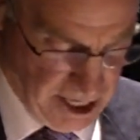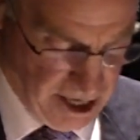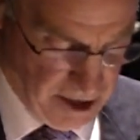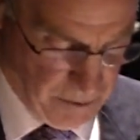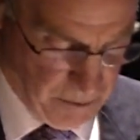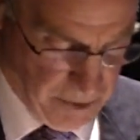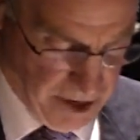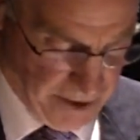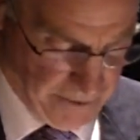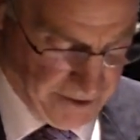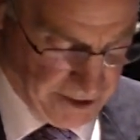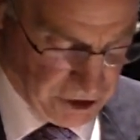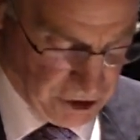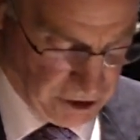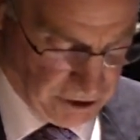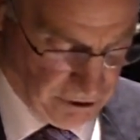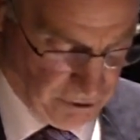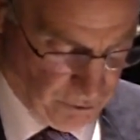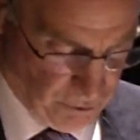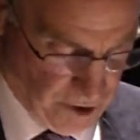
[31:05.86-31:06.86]
day, bearings
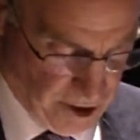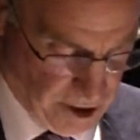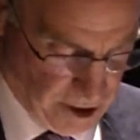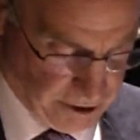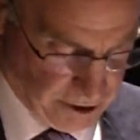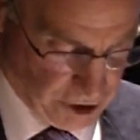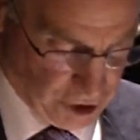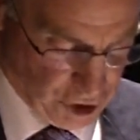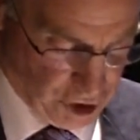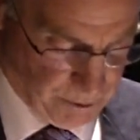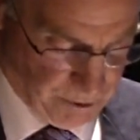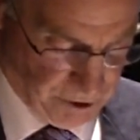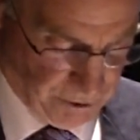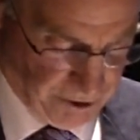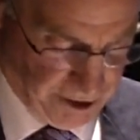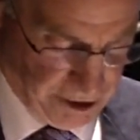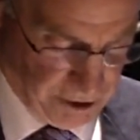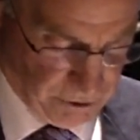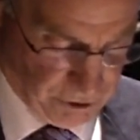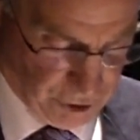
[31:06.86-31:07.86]
on a German
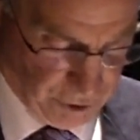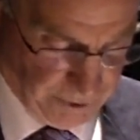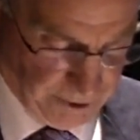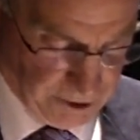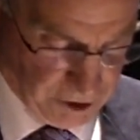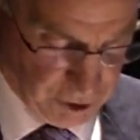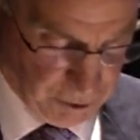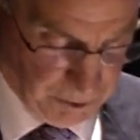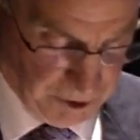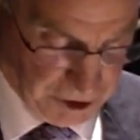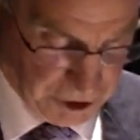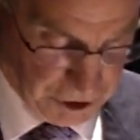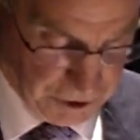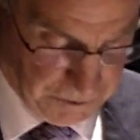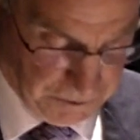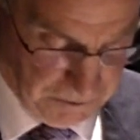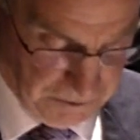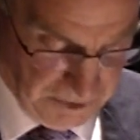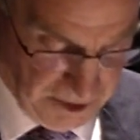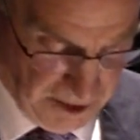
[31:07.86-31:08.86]
radio
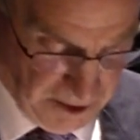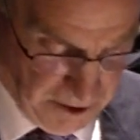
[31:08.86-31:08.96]
transmission